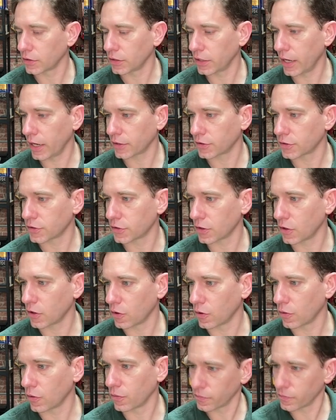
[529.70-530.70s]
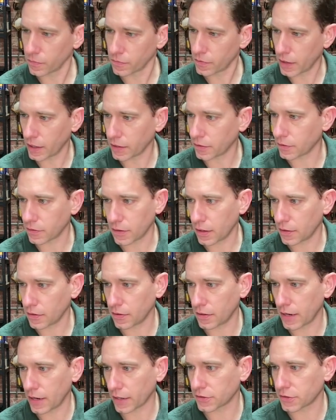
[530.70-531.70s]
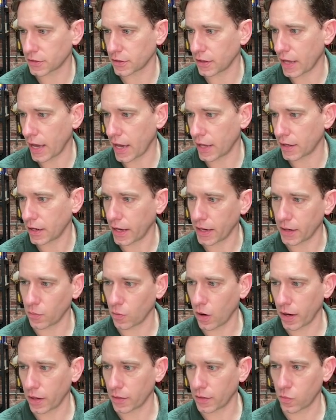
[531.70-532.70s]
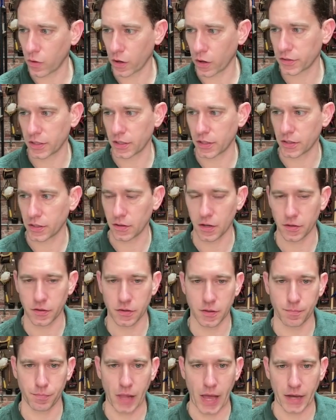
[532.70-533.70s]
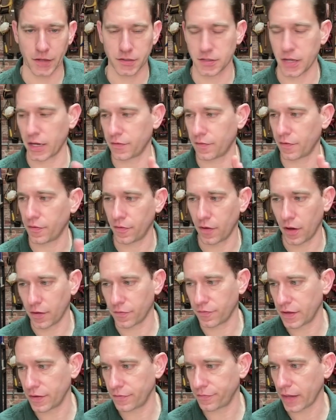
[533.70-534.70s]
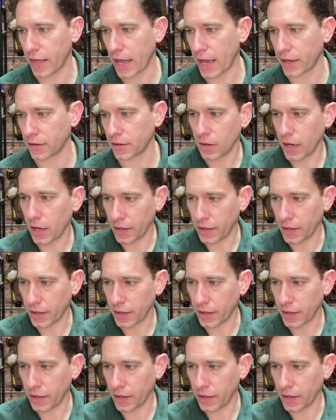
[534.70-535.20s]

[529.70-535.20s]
Yeah. So then next to that, I worked in the black side of a V flat,